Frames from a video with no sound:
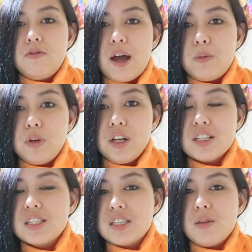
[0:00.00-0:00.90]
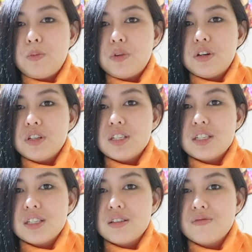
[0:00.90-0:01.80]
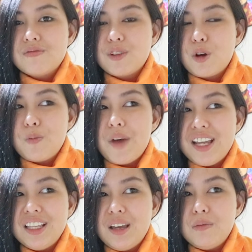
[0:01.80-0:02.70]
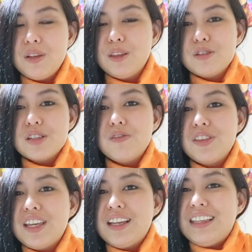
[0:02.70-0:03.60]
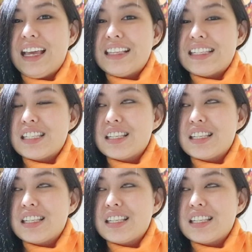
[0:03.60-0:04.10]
fabrics, zippers, combine them into something that's